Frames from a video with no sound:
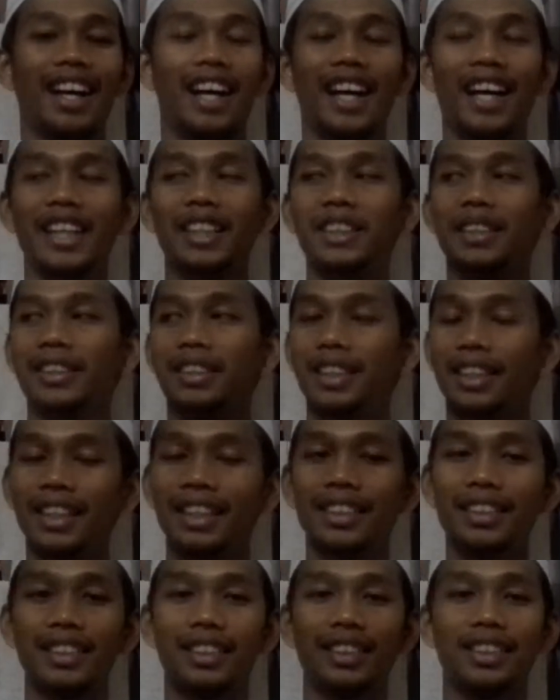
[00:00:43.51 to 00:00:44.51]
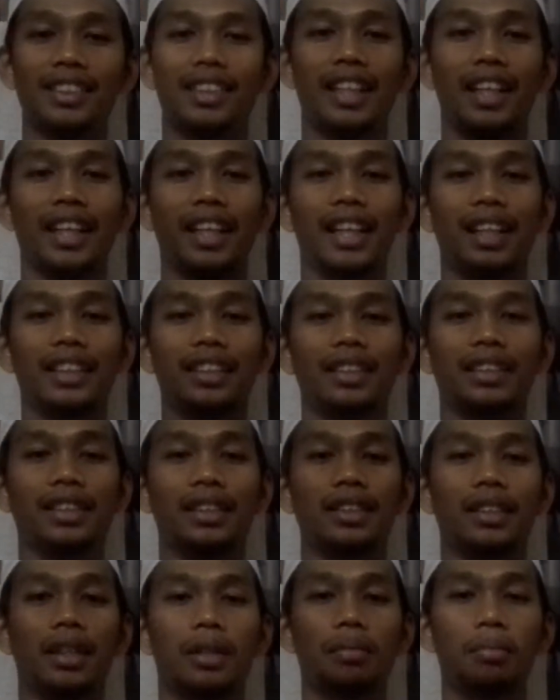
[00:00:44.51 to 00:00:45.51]
I think that
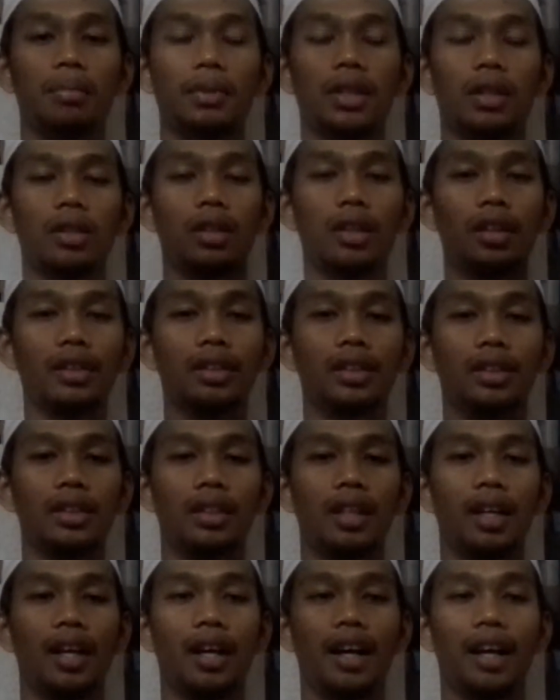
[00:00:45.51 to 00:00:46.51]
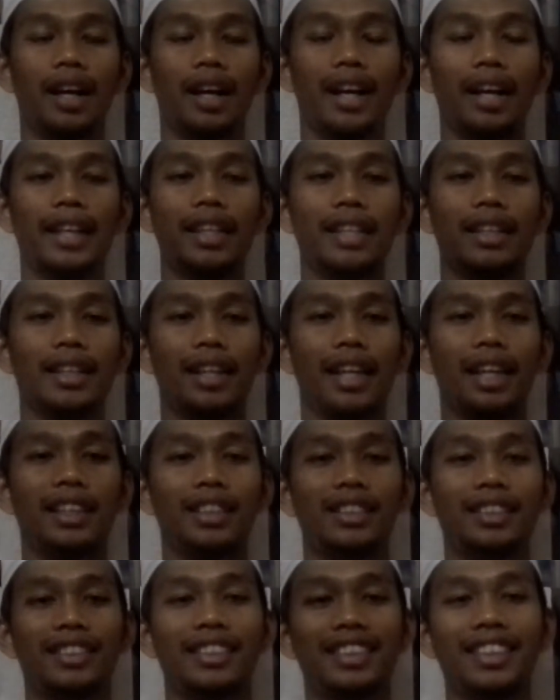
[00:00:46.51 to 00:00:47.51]
because I can
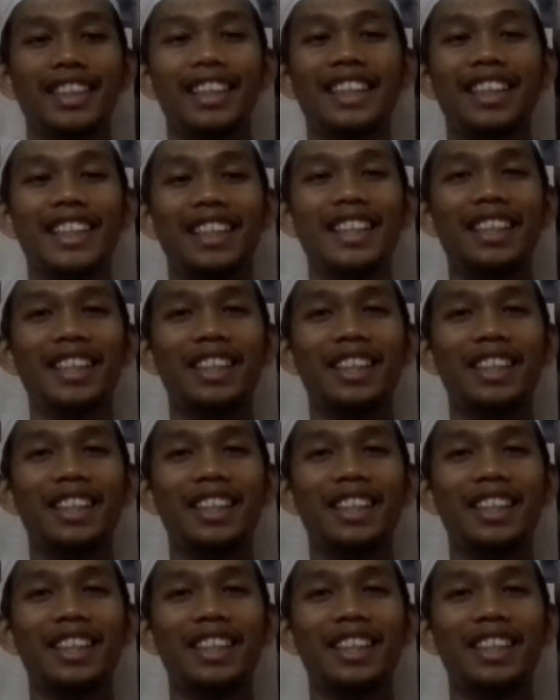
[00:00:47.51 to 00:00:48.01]
see